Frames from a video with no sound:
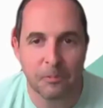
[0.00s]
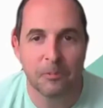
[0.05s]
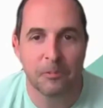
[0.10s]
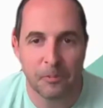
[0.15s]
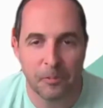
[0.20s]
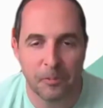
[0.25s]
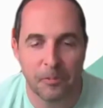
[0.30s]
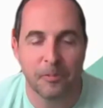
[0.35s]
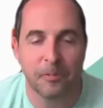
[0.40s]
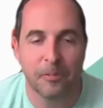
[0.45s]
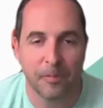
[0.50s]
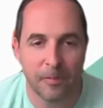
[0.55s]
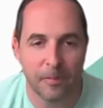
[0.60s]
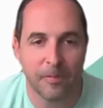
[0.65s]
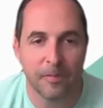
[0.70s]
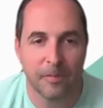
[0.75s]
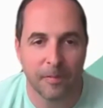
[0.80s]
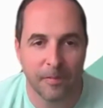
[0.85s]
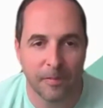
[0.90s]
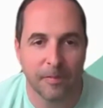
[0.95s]
where
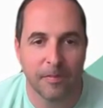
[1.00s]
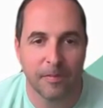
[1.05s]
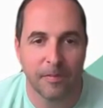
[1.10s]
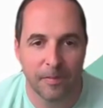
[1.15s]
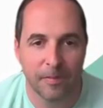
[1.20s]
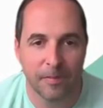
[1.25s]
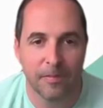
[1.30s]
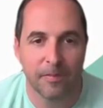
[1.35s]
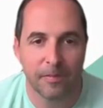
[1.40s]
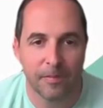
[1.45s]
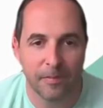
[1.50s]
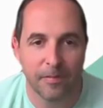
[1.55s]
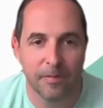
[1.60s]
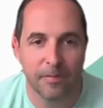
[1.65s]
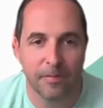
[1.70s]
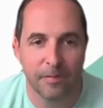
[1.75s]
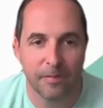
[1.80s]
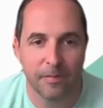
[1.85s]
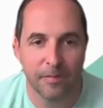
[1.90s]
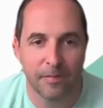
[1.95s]
they are telling me,
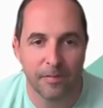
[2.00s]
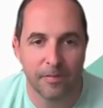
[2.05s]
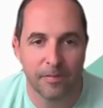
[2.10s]
go to